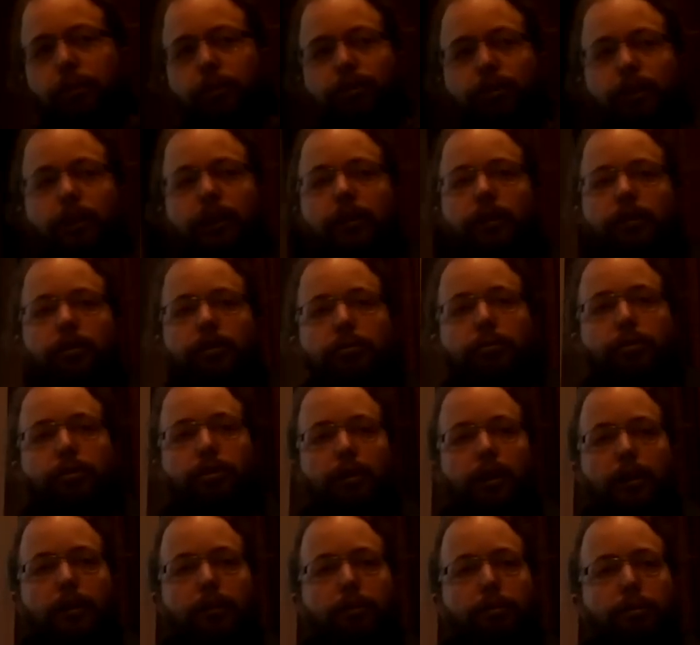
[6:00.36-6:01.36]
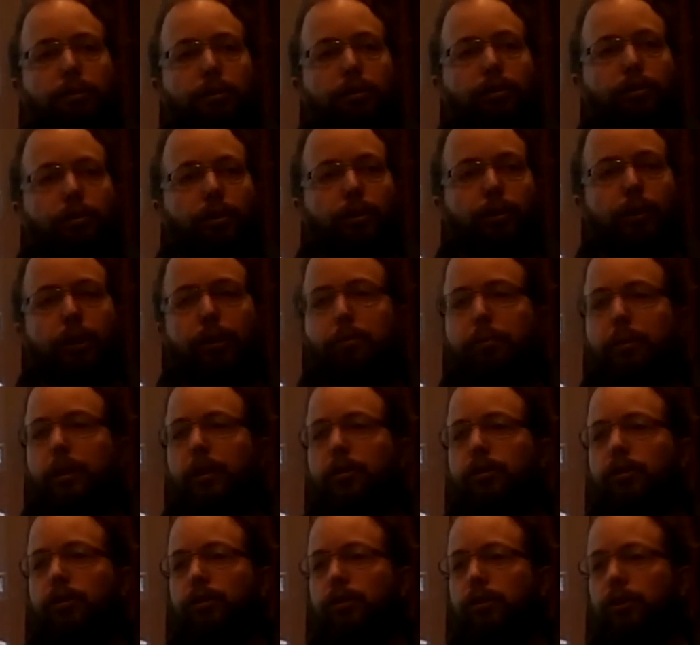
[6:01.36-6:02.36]
the machines themselves were so
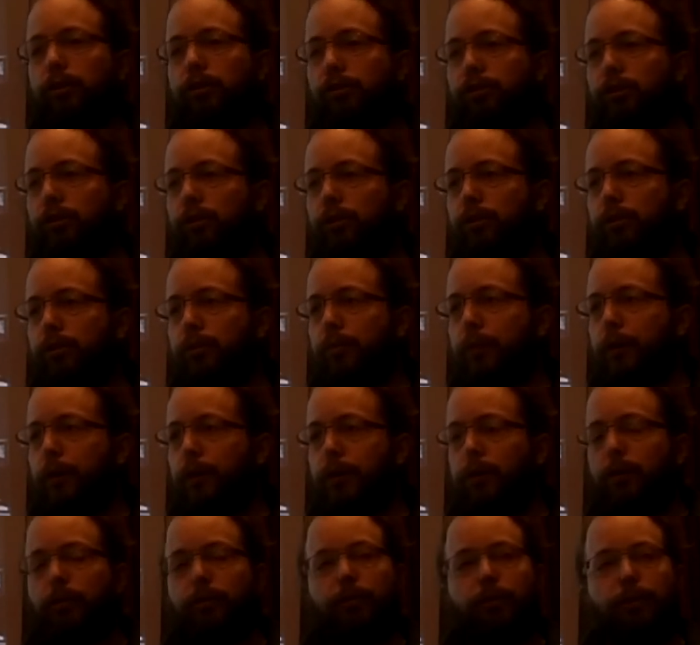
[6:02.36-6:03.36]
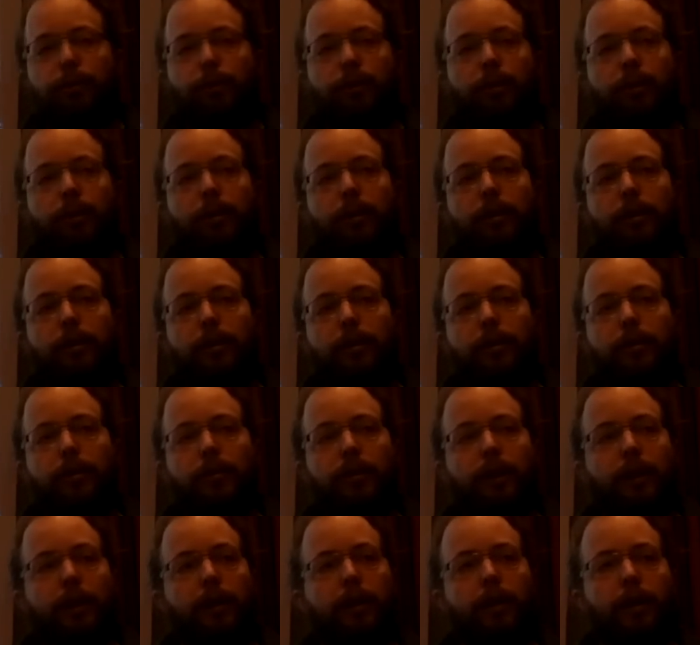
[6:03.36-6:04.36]
expensive and so powerful,
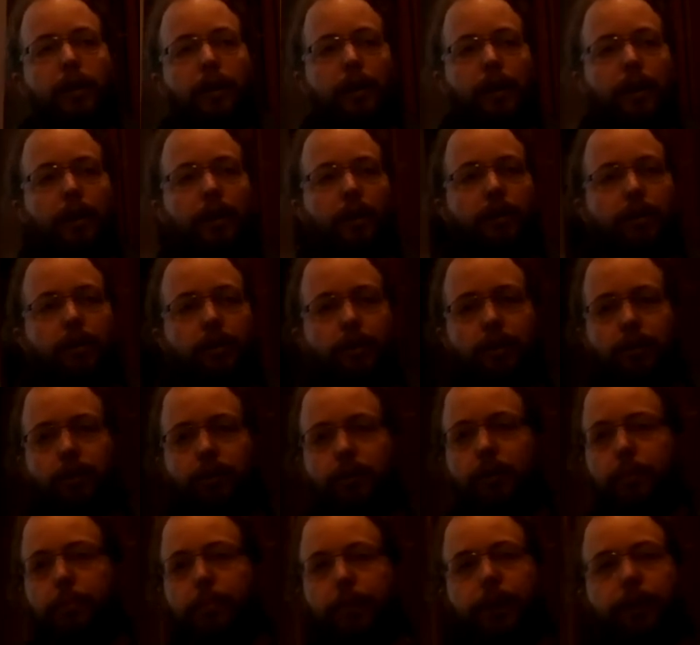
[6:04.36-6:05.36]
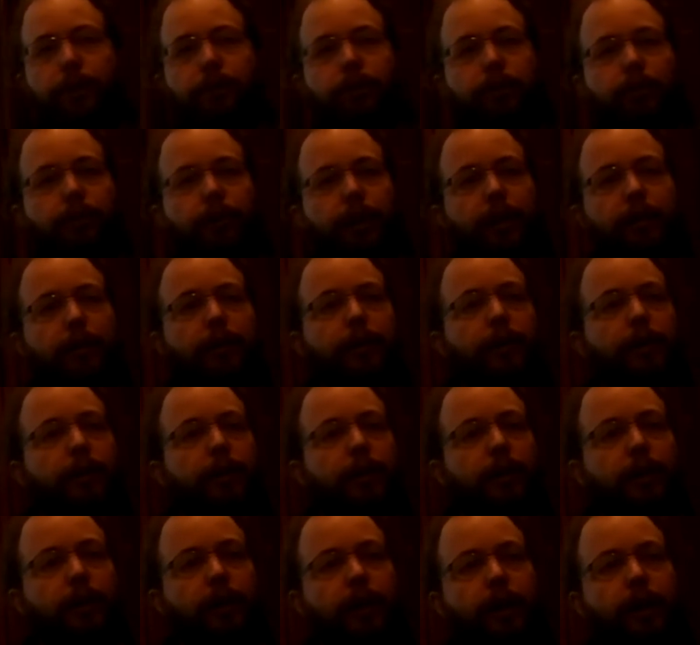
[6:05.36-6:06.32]
then uh, the meritocratic